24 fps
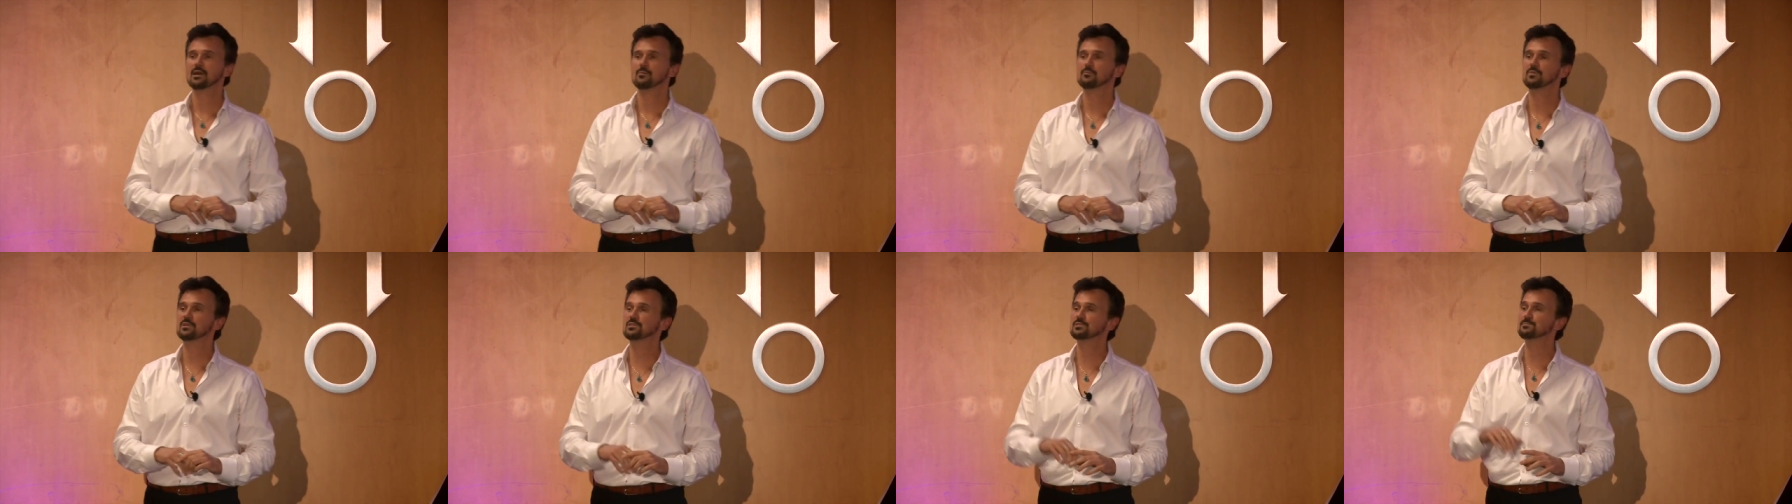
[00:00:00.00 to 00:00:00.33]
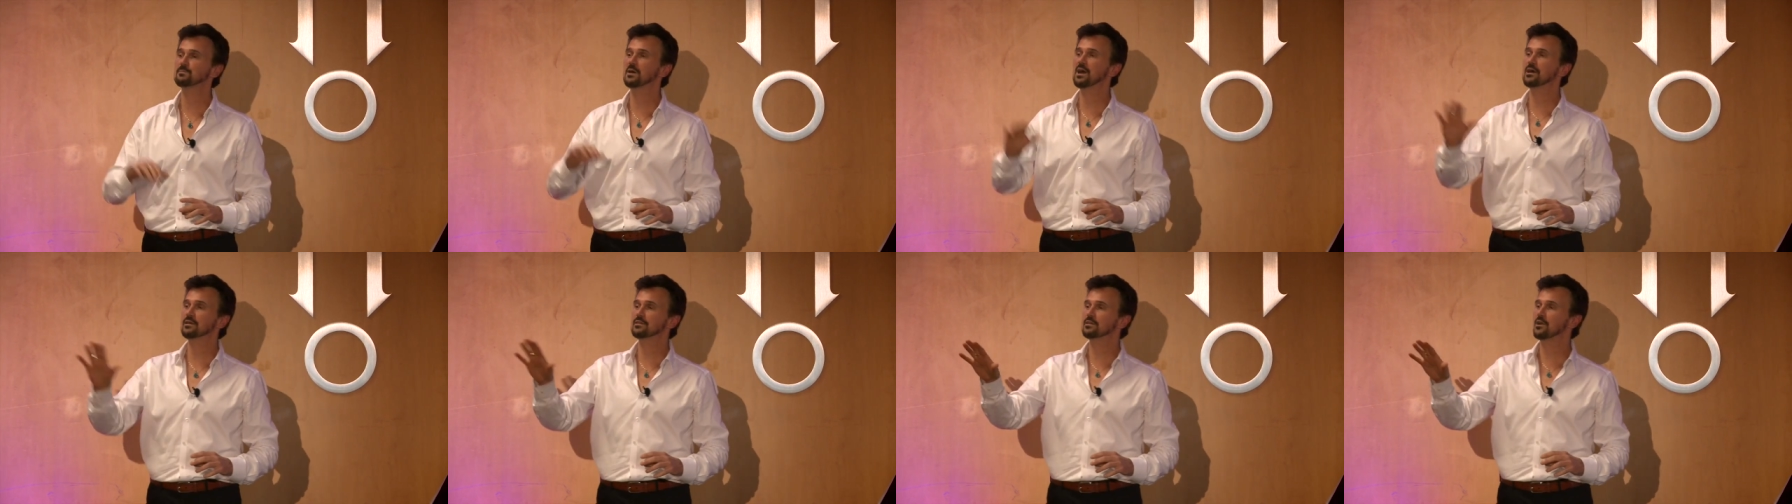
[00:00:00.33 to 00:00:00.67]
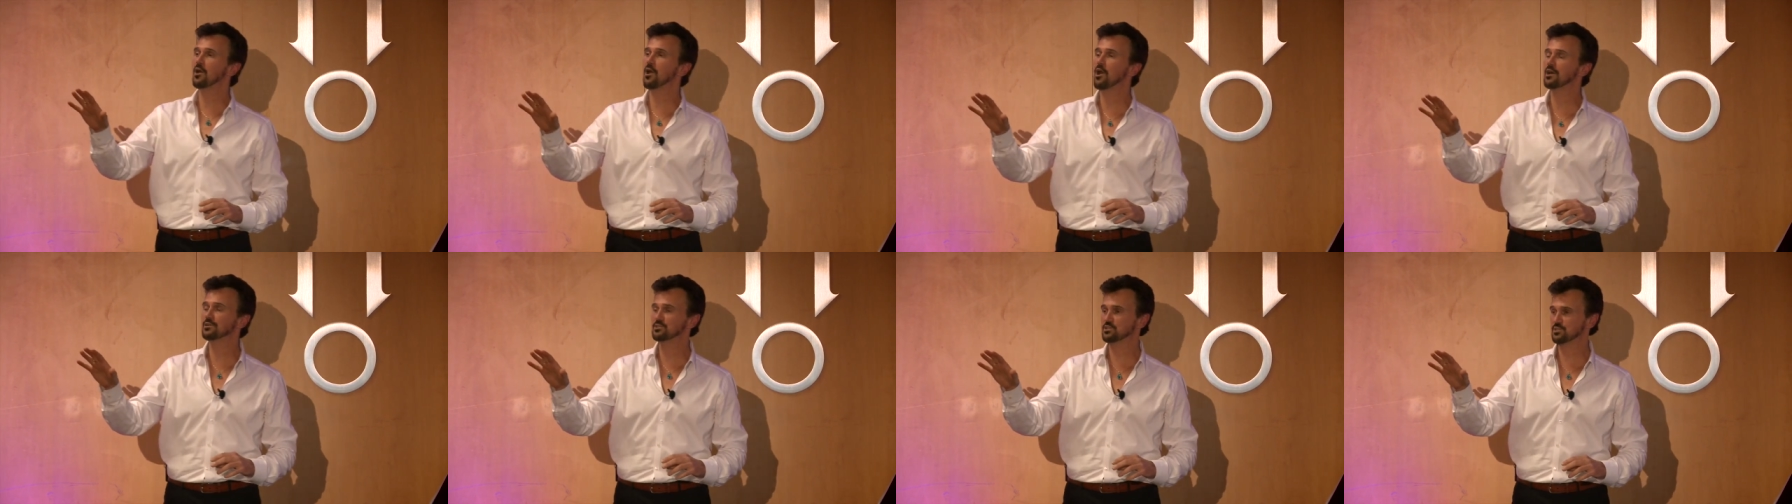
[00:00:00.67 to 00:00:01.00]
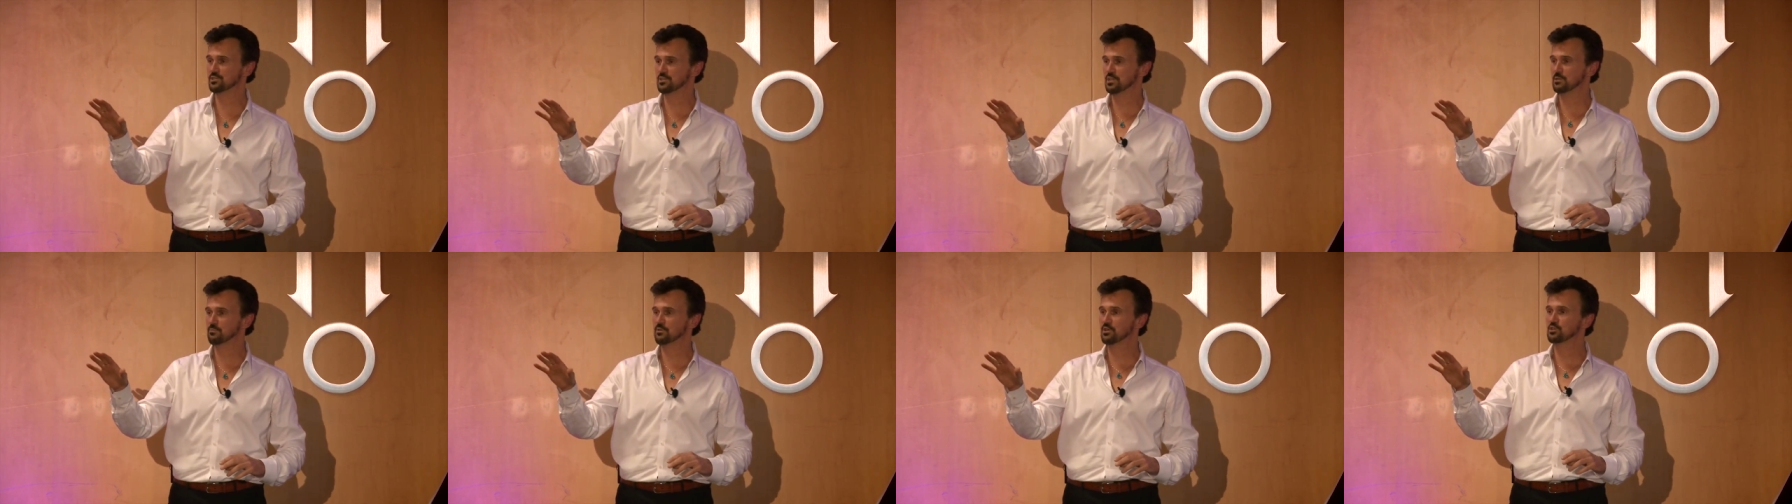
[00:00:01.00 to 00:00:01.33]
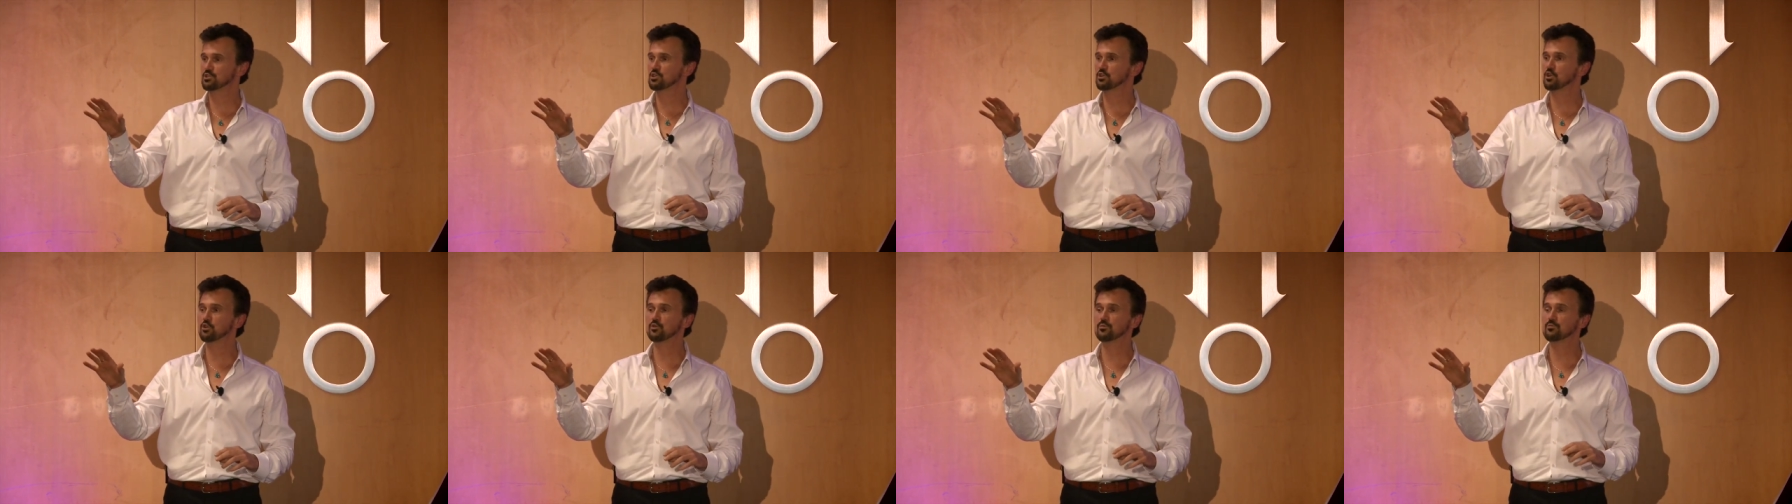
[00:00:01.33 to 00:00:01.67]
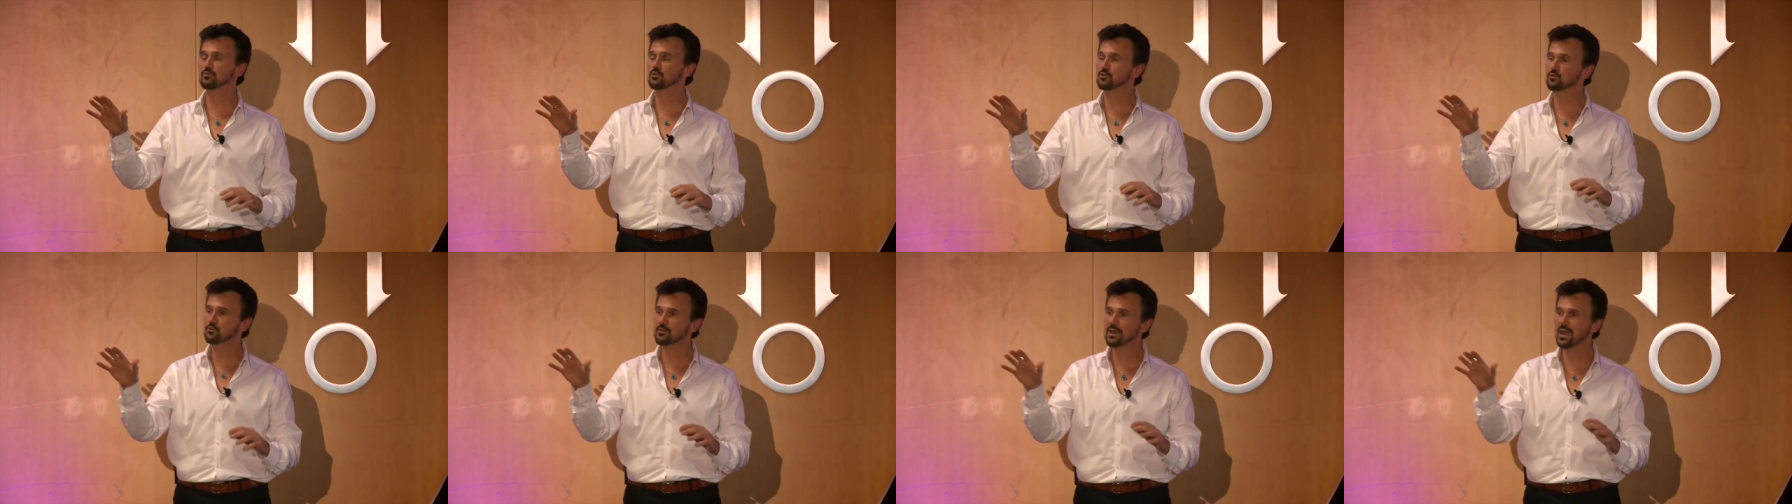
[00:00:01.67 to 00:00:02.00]
But it's not consciously because you're
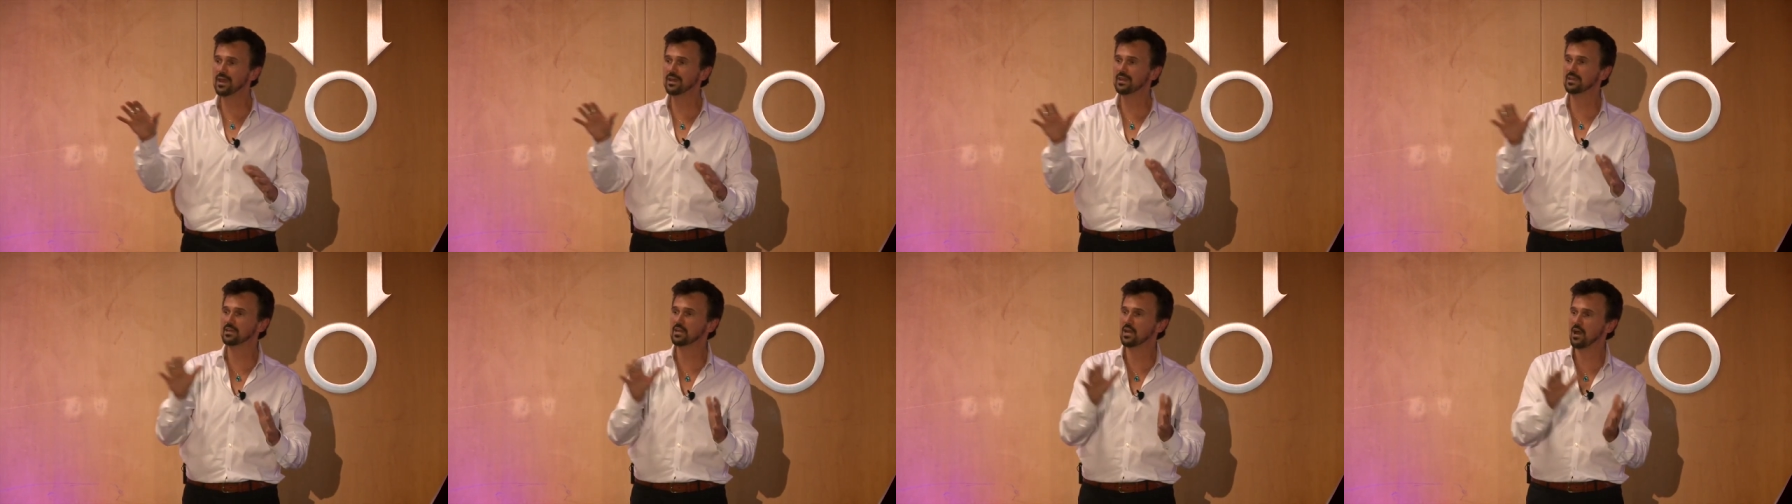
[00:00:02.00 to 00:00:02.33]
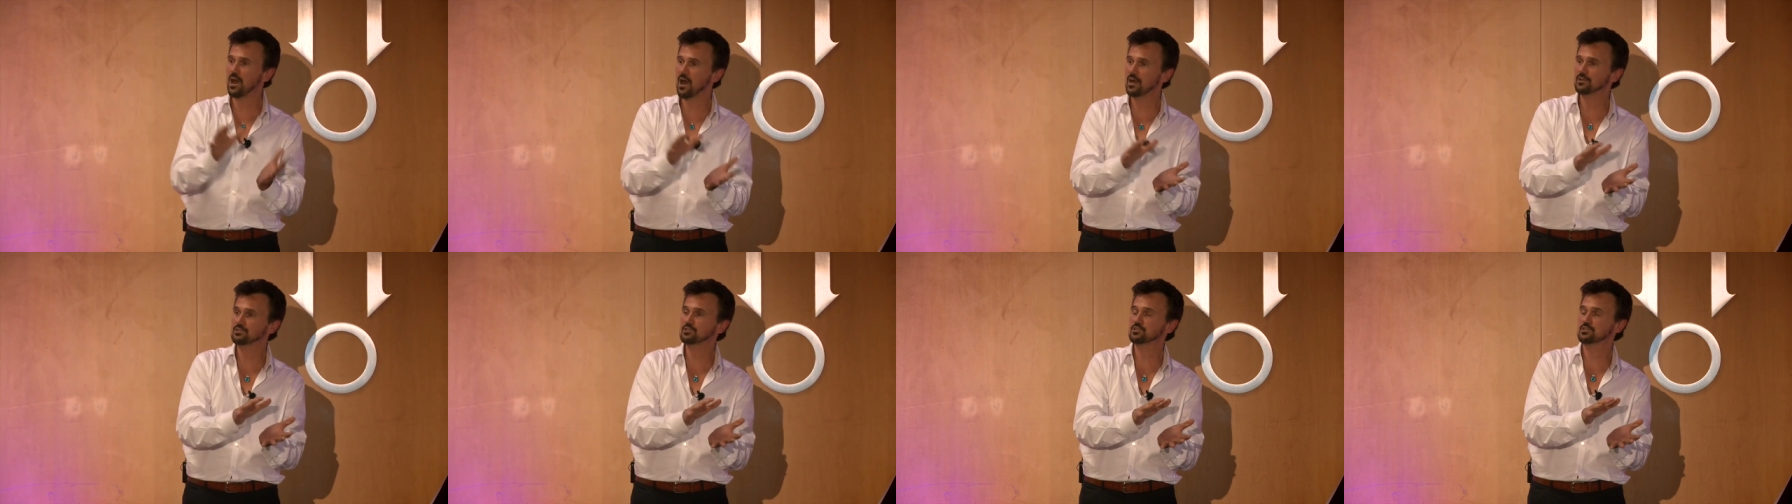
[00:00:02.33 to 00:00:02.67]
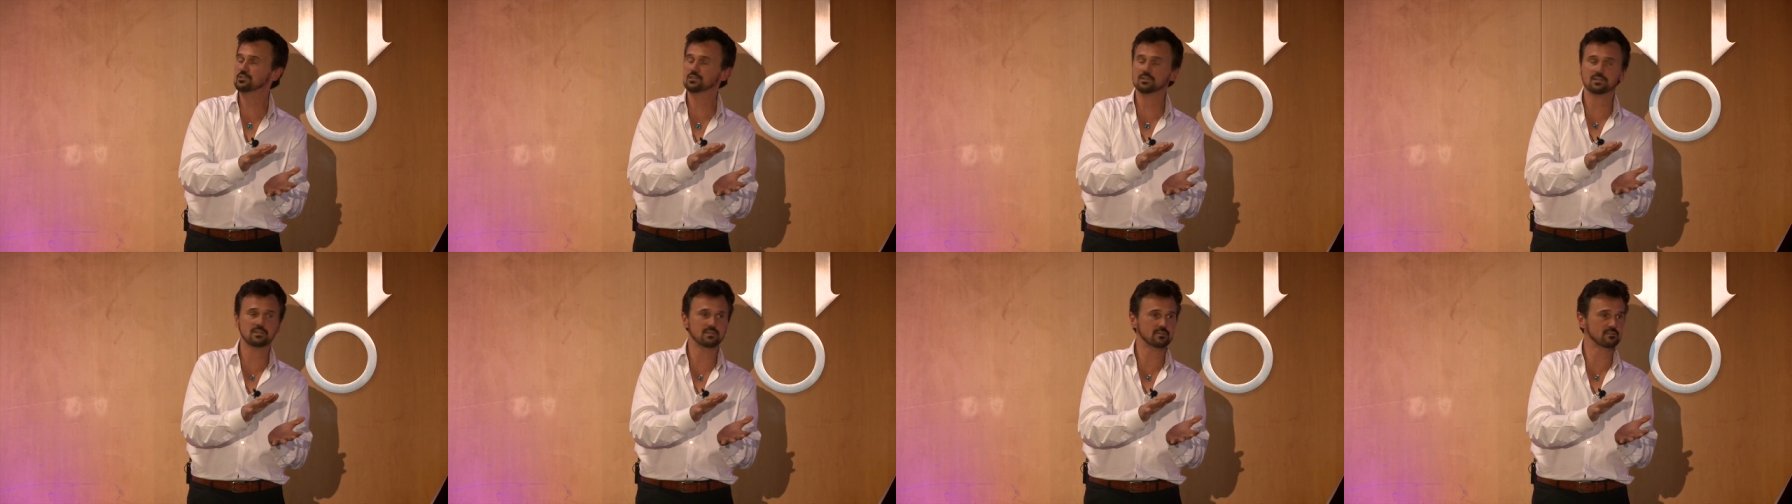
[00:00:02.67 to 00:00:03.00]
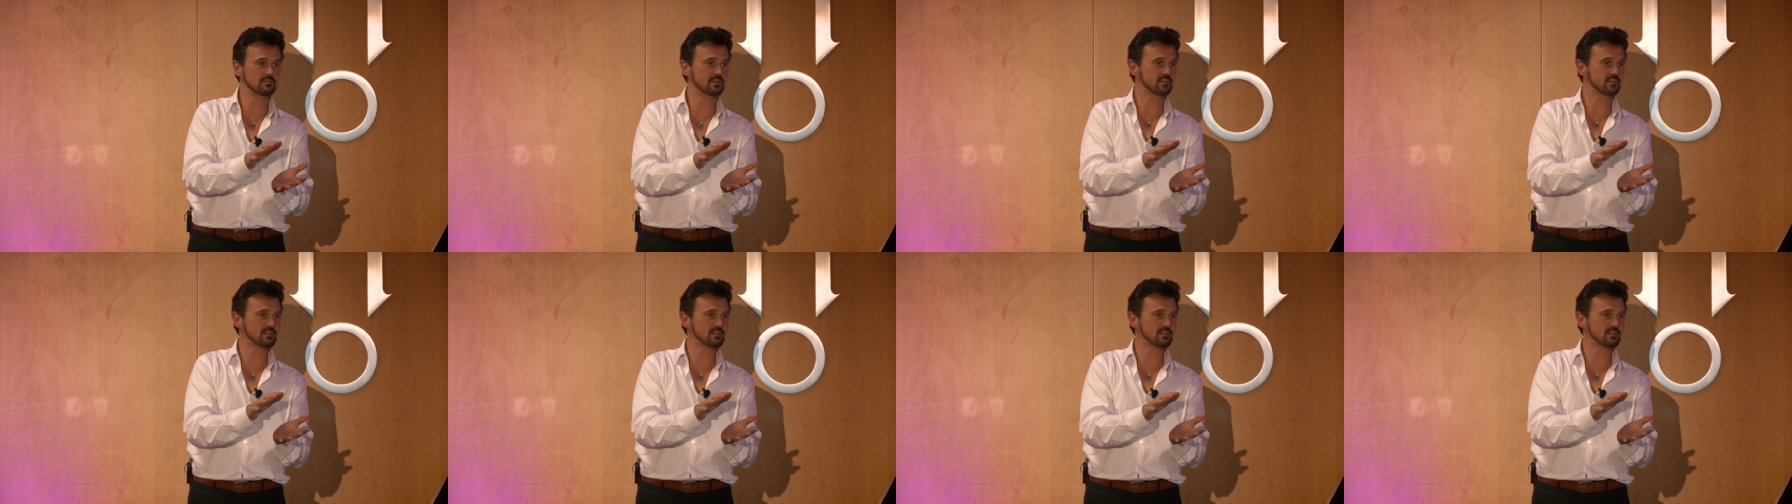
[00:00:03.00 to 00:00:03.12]
creating consciously,